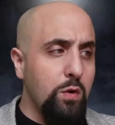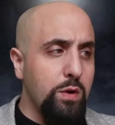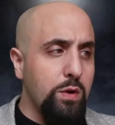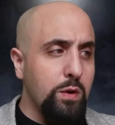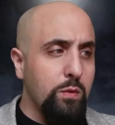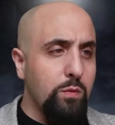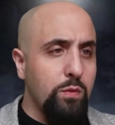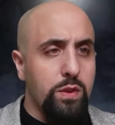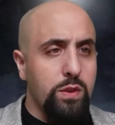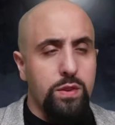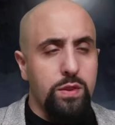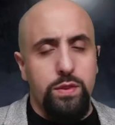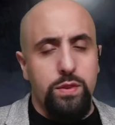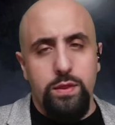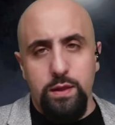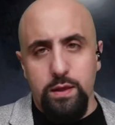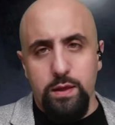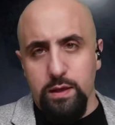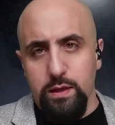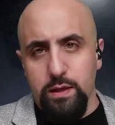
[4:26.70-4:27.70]
going
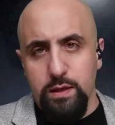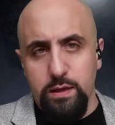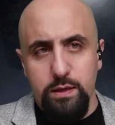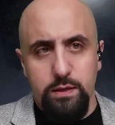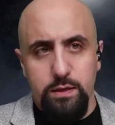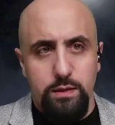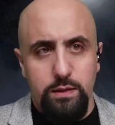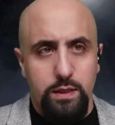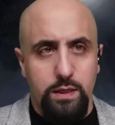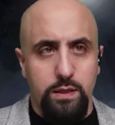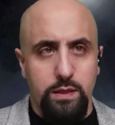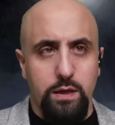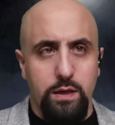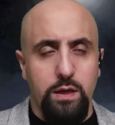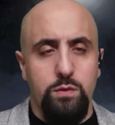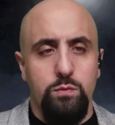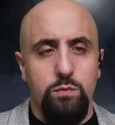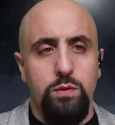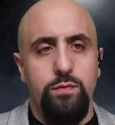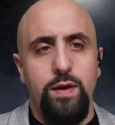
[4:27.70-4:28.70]
with
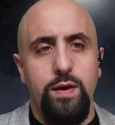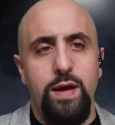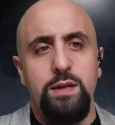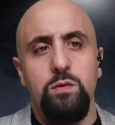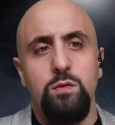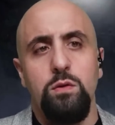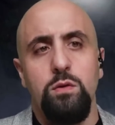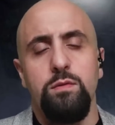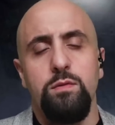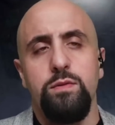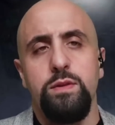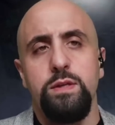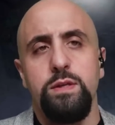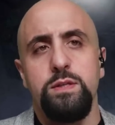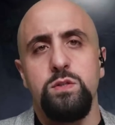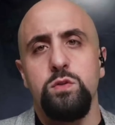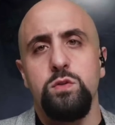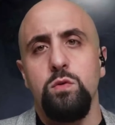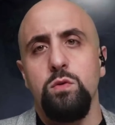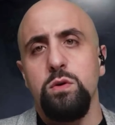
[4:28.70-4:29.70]
Iran? We've had all of
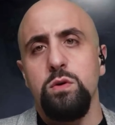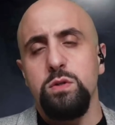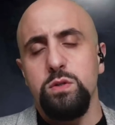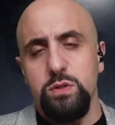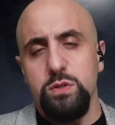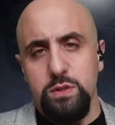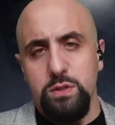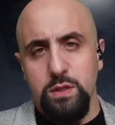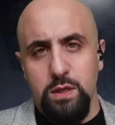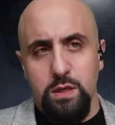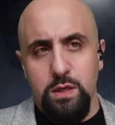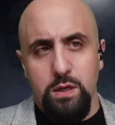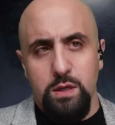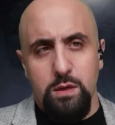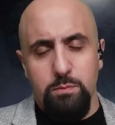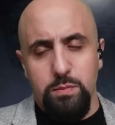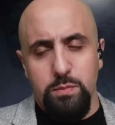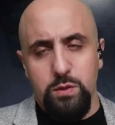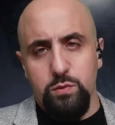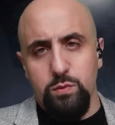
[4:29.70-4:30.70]
these talks
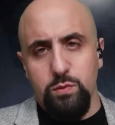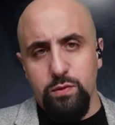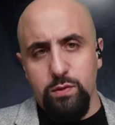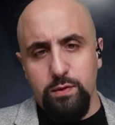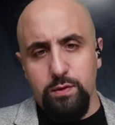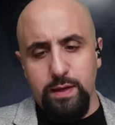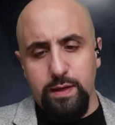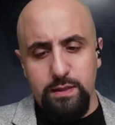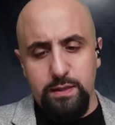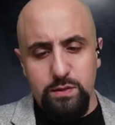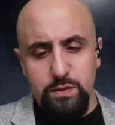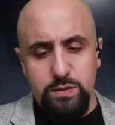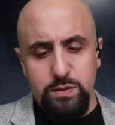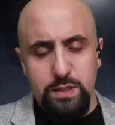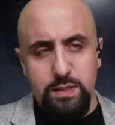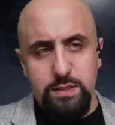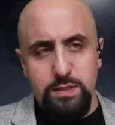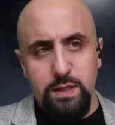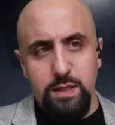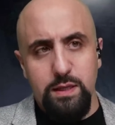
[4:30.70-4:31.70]
between the United
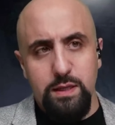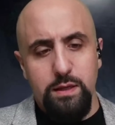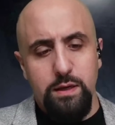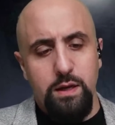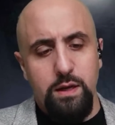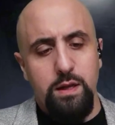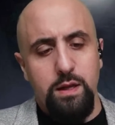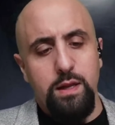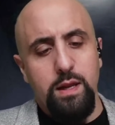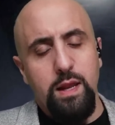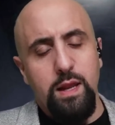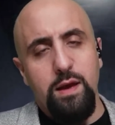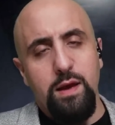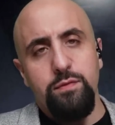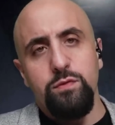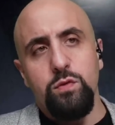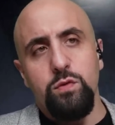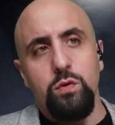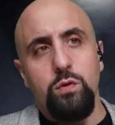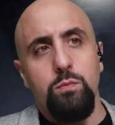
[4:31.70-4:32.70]
States and Iran, and
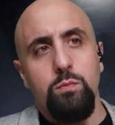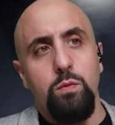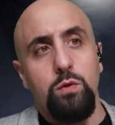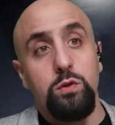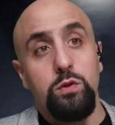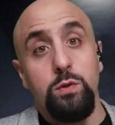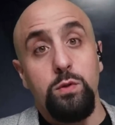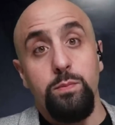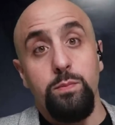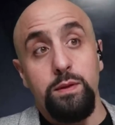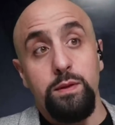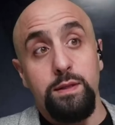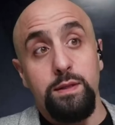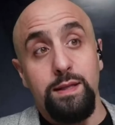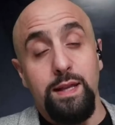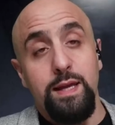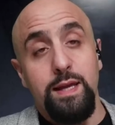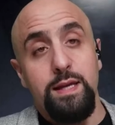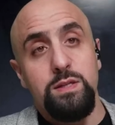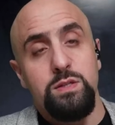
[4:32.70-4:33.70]
after multiple
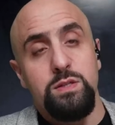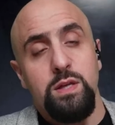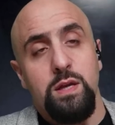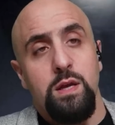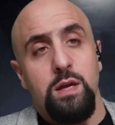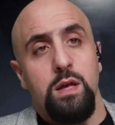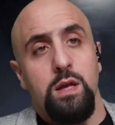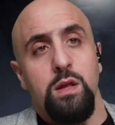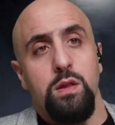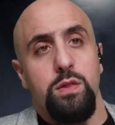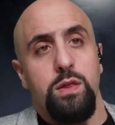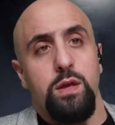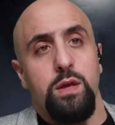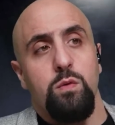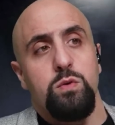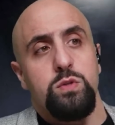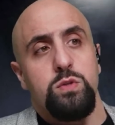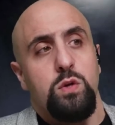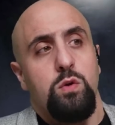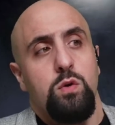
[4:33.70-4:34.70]
delays,
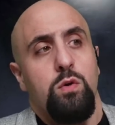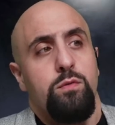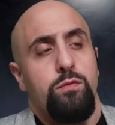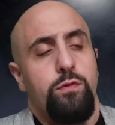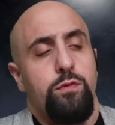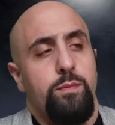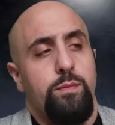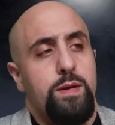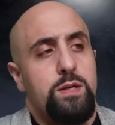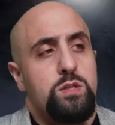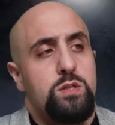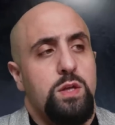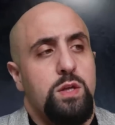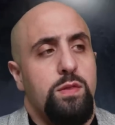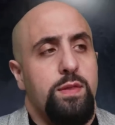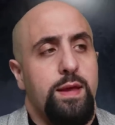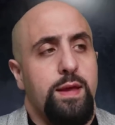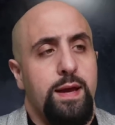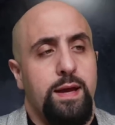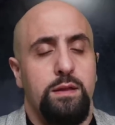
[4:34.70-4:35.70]
there was a
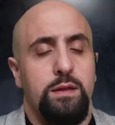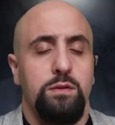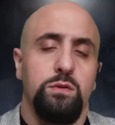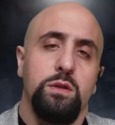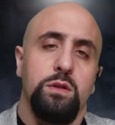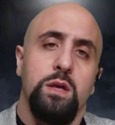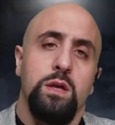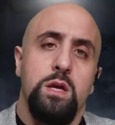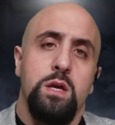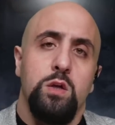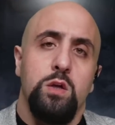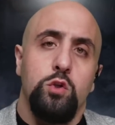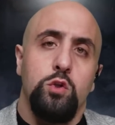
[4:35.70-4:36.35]
confirmation that